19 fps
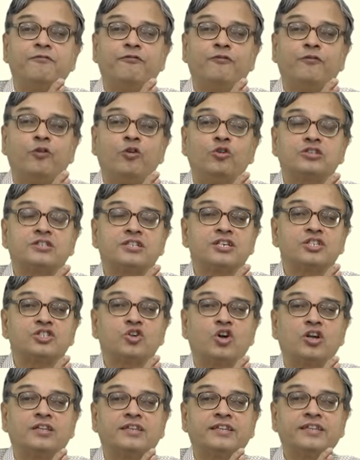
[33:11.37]
forces
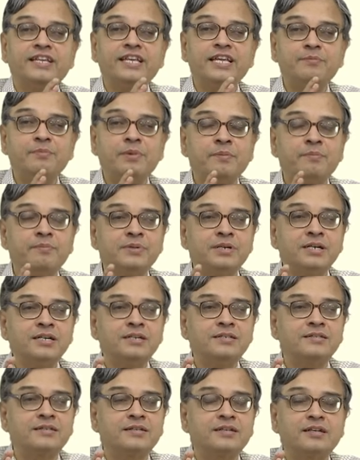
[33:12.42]
on three
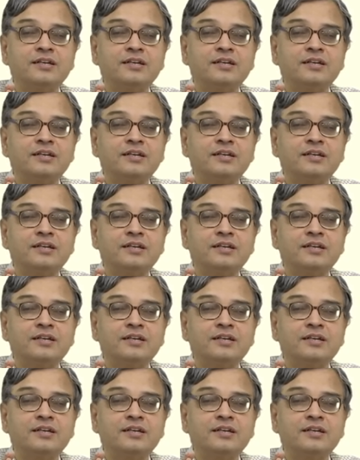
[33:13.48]
members